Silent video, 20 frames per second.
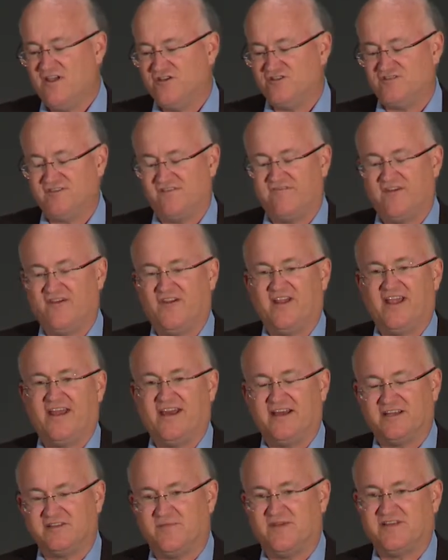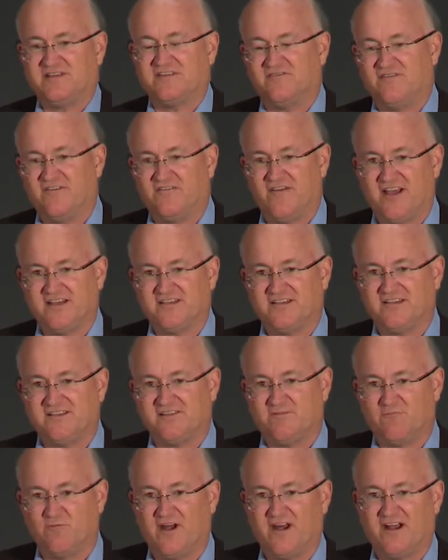using very inexpensive
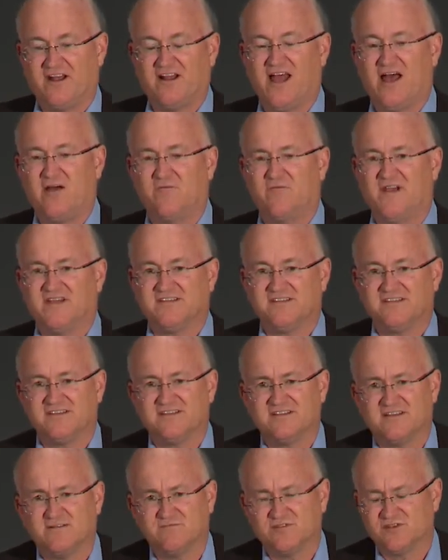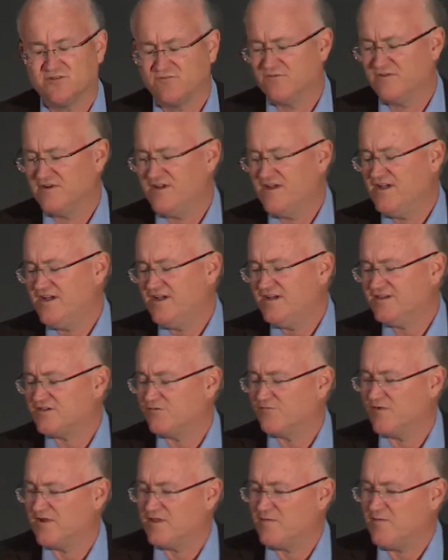devices and running cloud-based systems to,
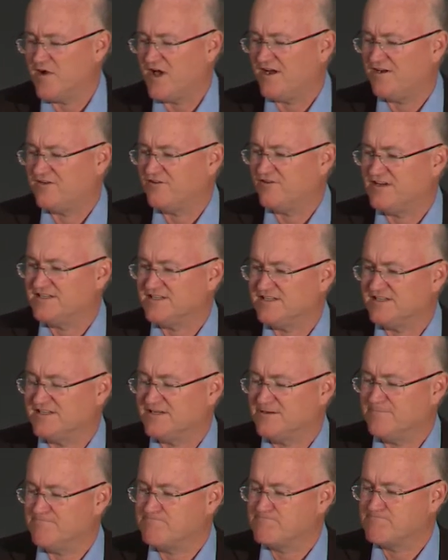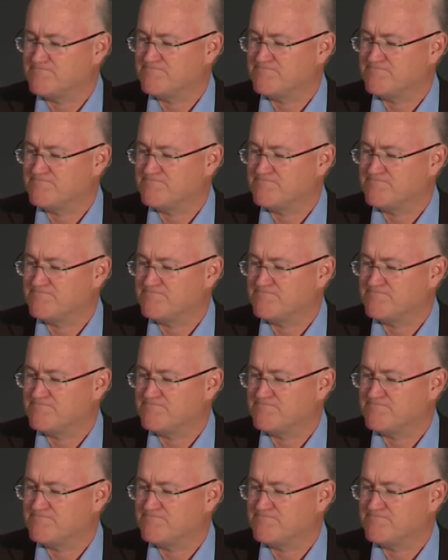to run the monitoring system.